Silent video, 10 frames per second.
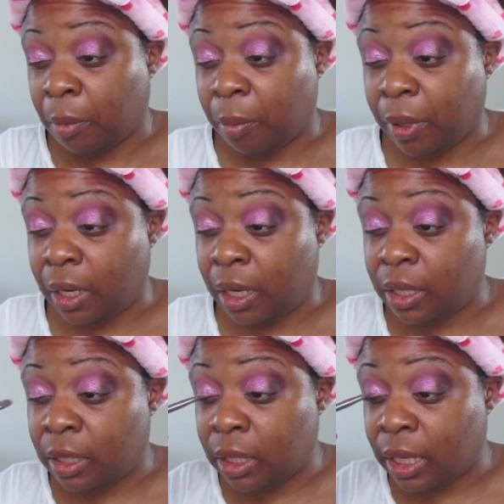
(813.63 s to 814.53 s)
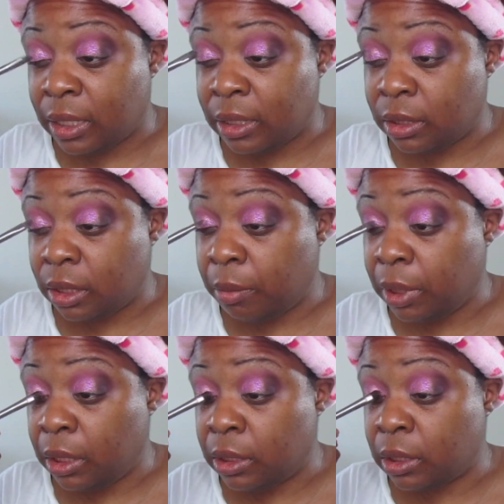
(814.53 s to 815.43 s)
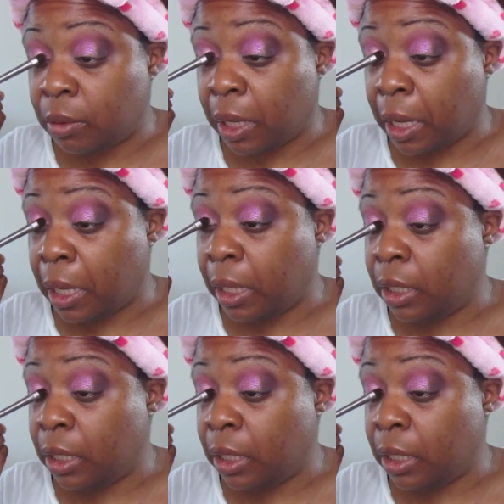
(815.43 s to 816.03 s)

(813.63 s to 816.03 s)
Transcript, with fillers: but nonetheless, I mean, it's okay.